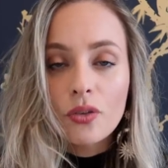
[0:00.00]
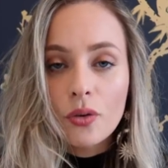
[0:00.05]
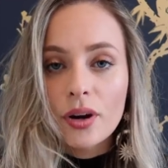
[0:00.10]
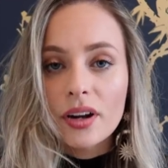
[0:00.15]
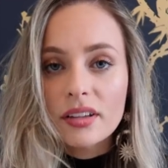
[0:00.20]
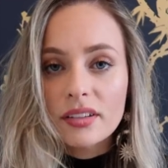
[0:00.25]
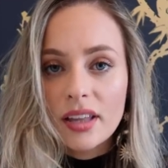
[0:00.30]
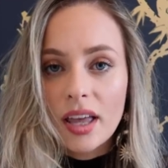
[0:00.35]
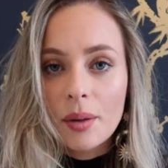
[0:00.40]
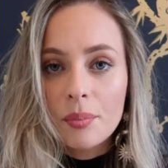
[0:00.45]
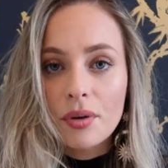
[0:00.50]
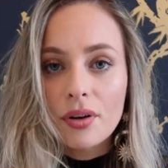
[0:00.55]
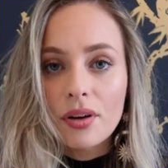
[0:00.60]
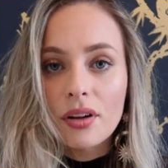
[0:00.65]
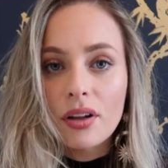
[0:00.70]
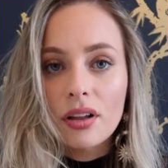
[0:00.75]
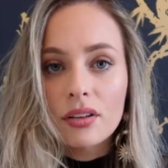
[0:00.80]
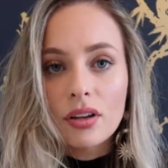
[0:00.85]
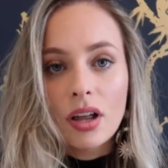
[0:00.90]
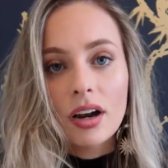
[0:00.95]
For
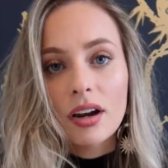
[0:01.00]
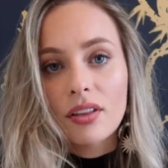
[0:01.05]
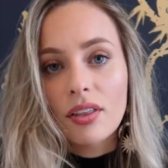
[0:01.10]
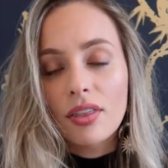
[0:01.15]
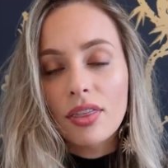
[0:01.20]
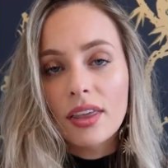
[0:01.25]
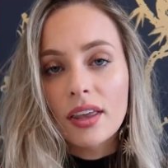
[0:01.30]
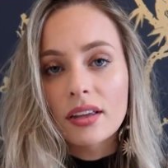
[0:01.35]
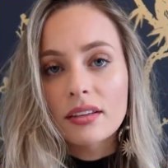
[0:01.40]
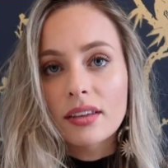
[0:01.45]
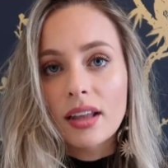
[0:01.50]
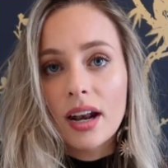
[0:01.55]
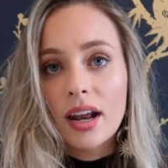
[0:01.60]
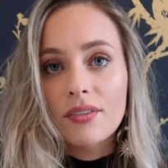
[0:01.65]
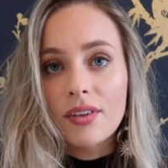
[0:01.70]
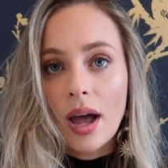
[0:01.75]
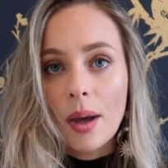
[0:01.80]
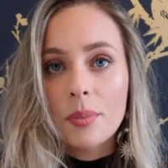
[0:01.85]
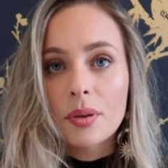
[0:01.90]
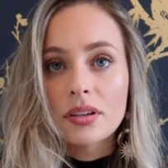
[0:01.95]
example, a lot of the things that
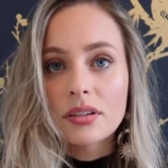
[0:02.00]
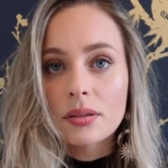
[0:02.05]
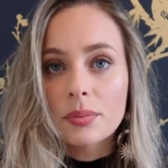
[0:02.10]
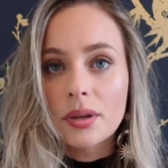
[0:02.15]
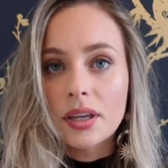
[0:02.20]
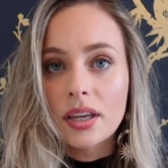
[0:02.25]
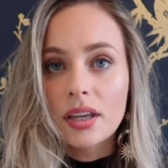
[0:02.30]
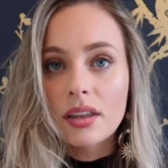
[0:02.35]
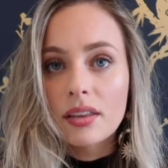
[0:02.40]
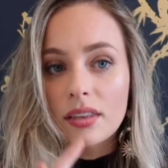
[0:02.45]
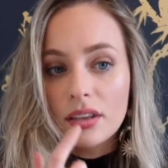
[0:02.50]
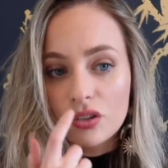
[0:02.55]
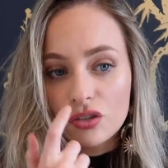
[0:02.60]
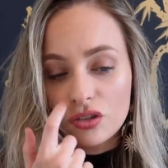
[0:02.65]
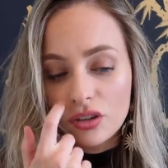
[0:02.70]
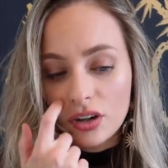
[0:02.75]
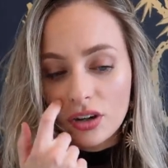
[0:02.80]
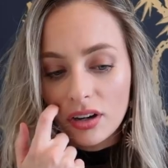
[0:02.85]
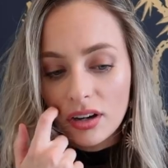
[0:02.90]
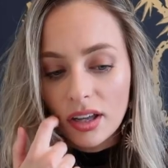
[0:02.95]
have happened to me
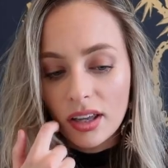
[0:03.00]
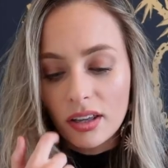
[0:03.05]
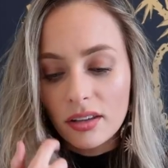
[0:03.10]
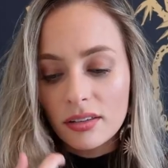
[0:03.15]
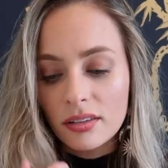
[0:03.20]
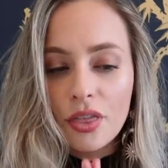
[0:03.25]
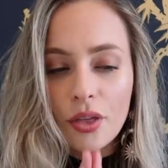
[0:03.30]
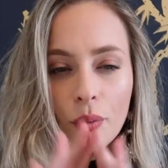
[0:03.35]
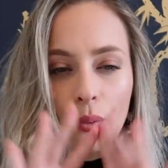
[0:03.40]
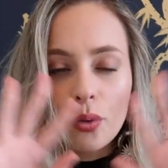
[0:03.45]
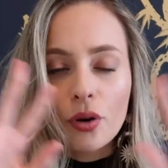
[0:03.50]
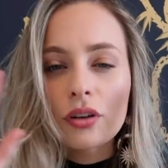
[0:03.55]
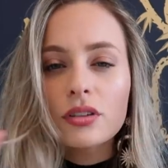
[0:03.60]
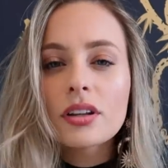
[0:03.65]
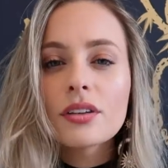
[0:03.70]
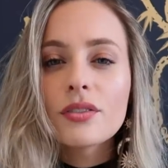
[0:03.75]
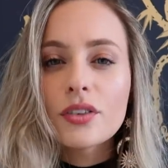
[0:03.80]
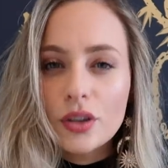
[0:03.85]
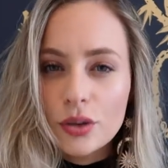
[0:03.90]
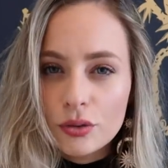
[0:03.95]
this year is the world
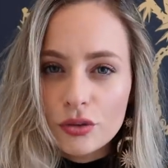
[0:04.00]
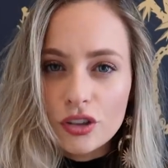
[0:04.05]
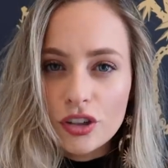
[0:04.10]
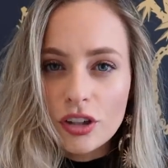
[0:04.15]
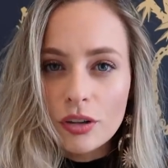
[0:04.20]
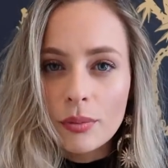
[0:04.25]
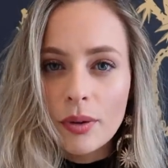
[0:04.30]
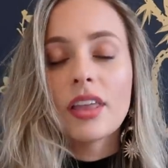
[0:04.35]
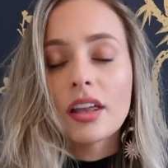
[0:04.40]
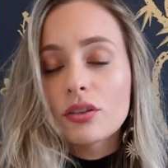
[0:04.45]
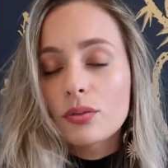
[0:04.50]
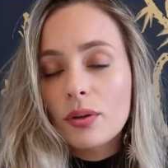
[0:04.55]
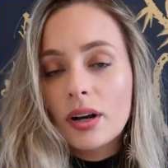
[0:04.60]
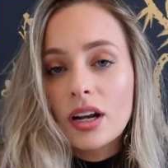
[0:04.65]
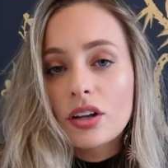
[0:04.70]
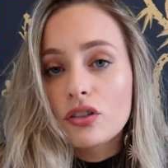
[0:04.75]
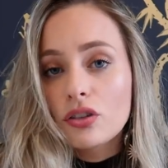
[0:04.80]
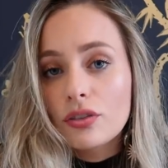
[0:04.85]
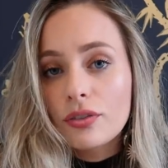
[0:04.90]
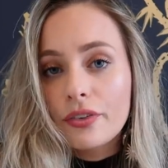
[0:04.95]
of YouTube. That's what
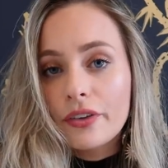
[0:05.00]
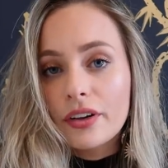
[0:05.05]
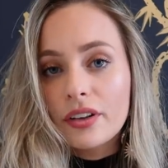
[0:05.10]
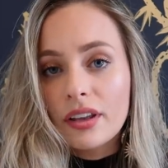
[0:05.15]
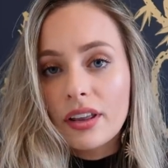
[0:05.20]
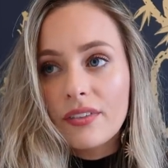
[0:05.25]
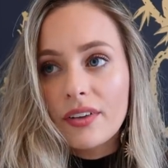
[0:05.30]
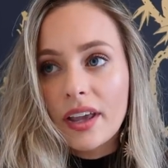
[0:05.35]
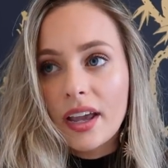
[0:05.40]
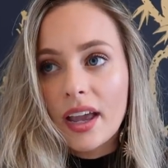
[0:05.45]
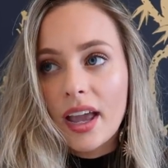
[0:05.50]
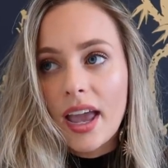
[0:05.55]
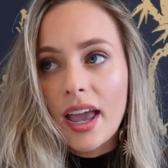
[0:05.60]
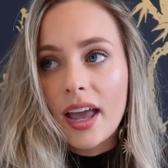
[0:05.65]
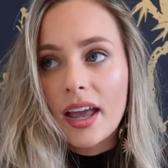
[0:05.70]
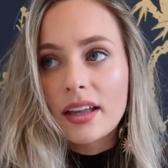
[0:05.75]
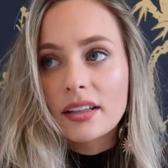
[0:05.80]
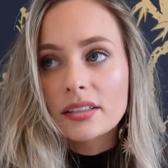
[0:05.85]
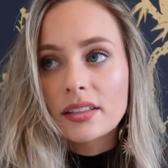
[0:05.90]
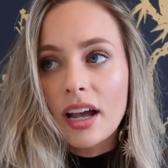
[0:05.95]
I do for a living,
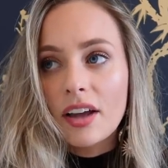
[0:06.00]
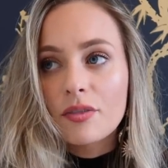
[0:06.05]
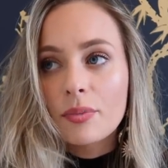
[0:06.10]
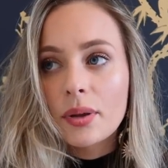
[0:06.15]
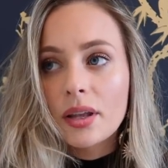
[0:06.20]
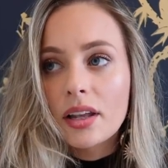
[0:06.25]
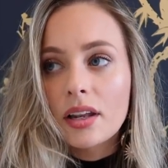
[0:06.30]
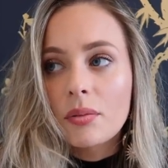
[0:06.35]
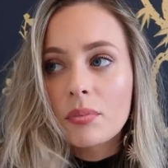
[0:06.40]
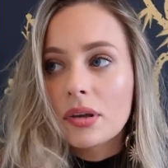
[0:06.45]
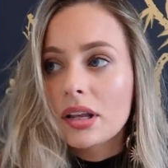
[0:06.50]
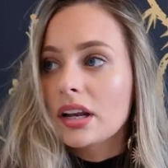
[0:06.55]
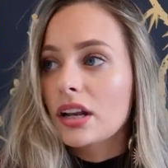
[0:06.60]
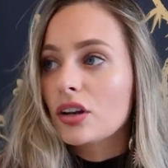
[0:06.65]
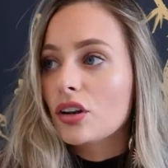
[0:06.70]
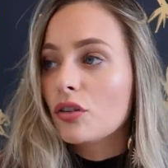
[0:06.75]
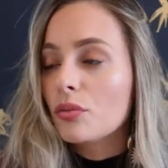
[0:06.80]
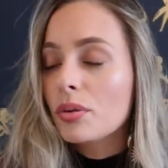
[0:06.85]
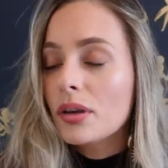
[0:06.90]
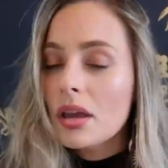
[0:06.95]
and I've been
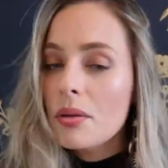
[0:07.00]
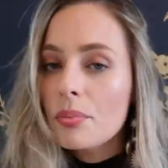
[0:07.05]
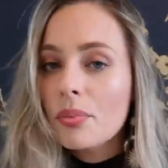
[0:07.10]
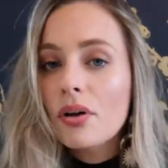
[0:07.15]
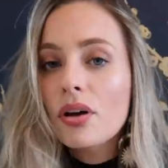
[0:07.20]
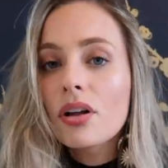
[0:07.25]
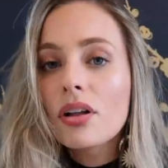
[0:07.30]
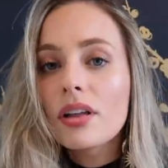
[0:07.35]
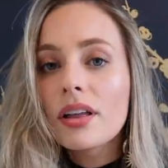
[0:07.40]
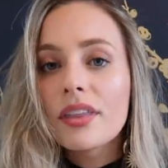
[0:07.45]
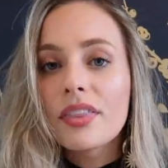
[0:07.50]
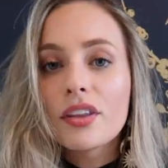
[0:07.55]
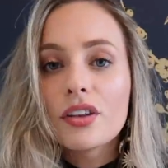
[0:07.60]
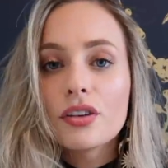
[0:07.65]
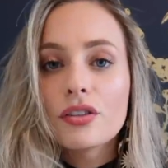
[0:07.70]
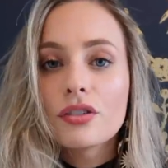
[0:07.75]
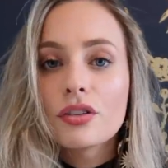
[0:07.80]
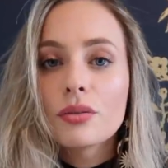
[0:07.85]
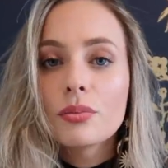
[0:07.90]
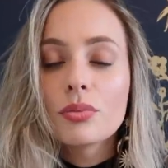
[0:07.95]
meeting new people in the
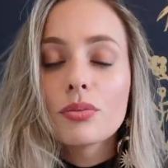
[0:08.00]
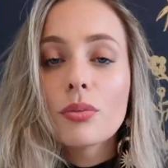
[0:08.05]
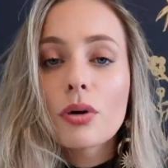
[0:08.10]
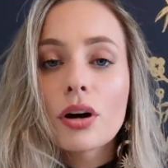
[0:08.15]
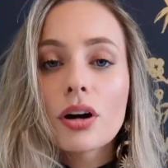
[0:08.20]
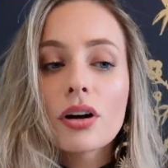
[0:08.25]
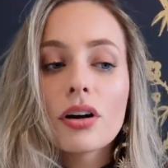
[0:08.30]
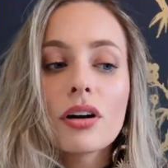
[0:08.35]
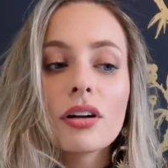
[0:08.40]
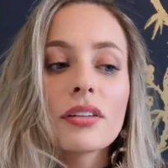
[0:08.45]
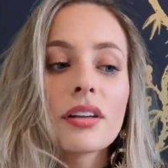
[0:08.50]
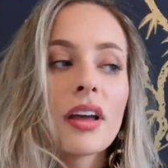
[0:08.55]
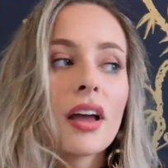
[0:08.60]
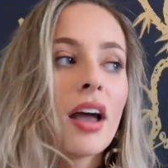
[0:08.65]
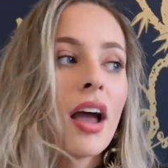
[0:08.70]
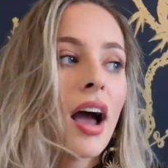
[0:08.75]
YouTube world.